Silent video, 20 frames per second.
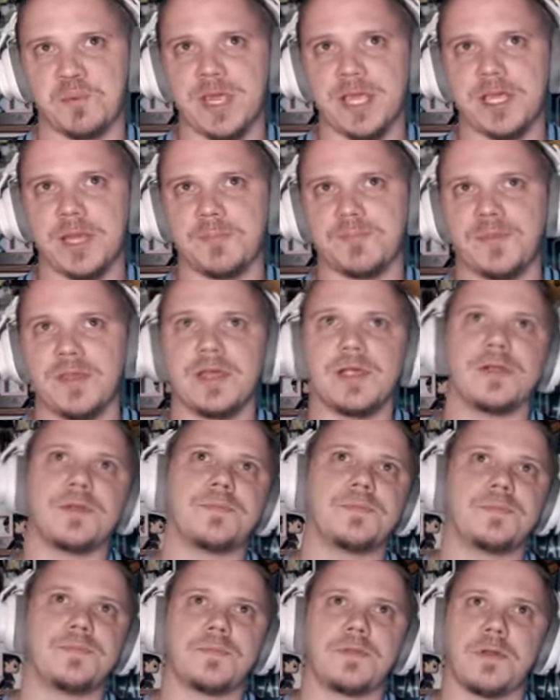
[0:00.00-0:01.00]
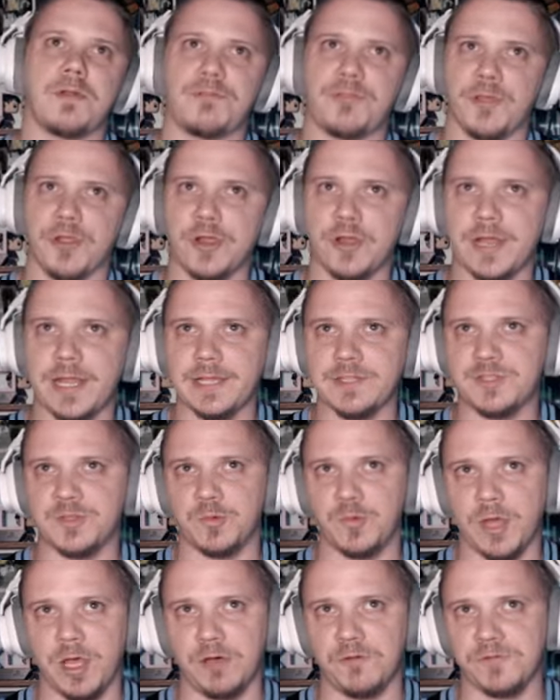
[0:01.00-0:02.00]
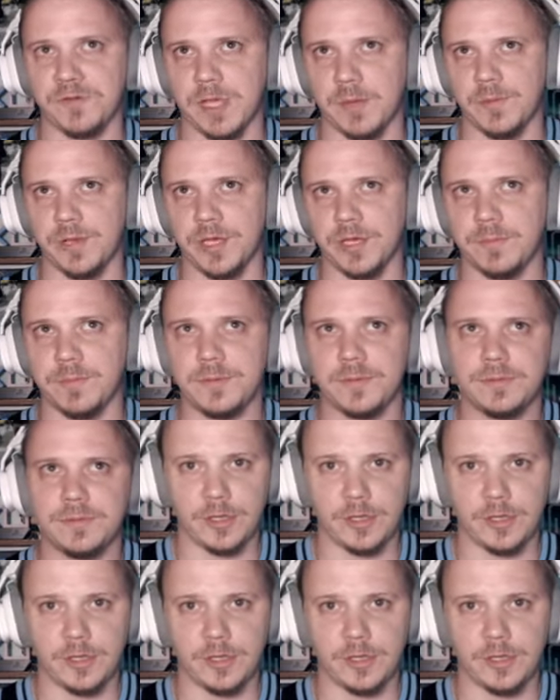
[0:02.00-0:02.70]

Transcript: break up there. 3rd and 12 coming up.